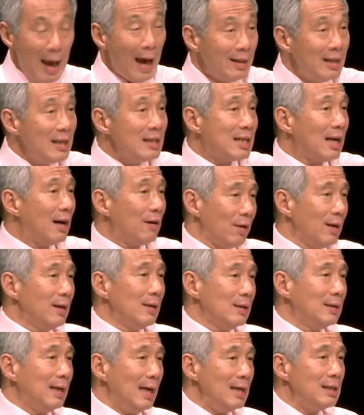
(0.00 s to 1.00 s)
And these are
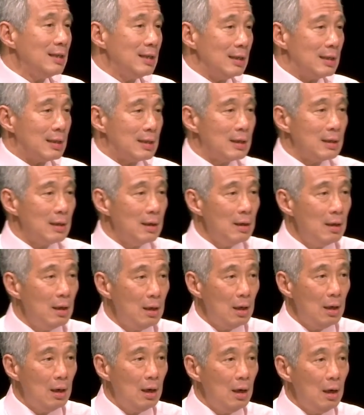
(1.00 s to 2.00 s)
real dangers,
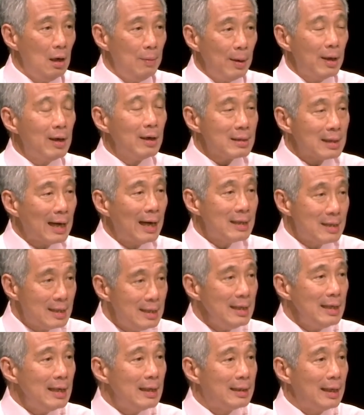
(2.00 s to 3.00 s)
because I
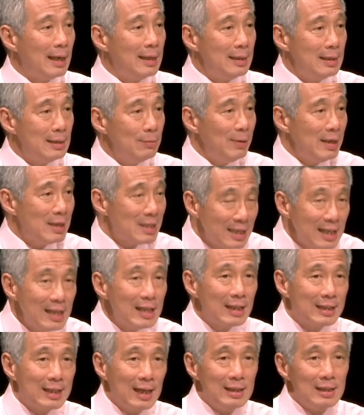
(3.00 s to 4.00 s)
see a tend- we see
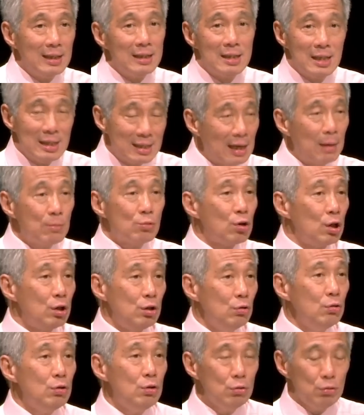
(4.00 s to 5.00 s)
the tendencies, I'm sure
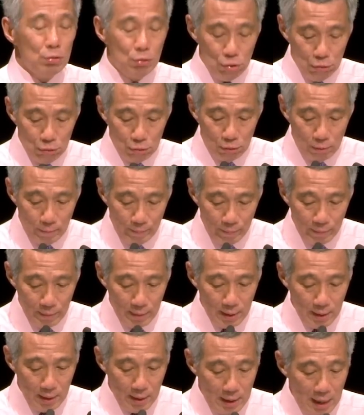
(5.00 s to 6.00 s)
you do too,
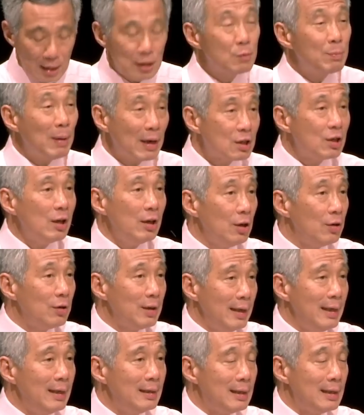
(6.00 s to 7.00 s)
especially on
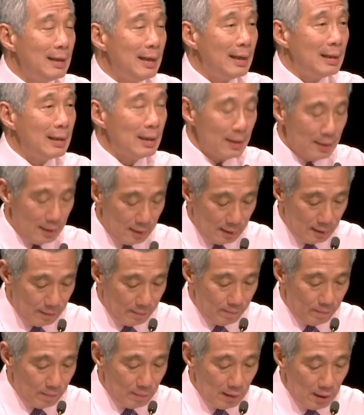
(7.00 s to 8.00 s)
the internet,
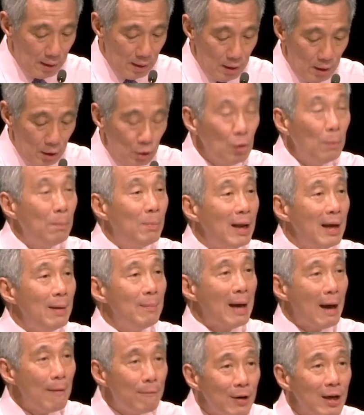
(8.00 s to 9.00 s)
to
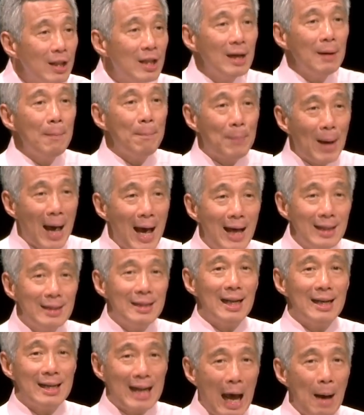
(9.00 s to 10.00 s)
blame everything
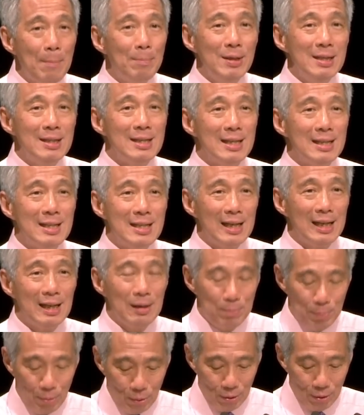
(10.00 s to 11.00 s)
bad that happens in
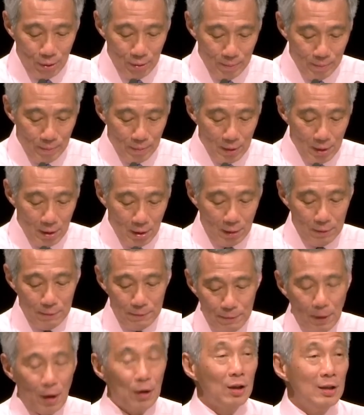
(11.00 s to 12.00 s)
Singapore on
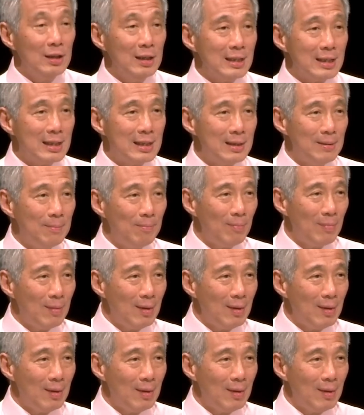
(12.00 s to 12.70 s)
foreigners,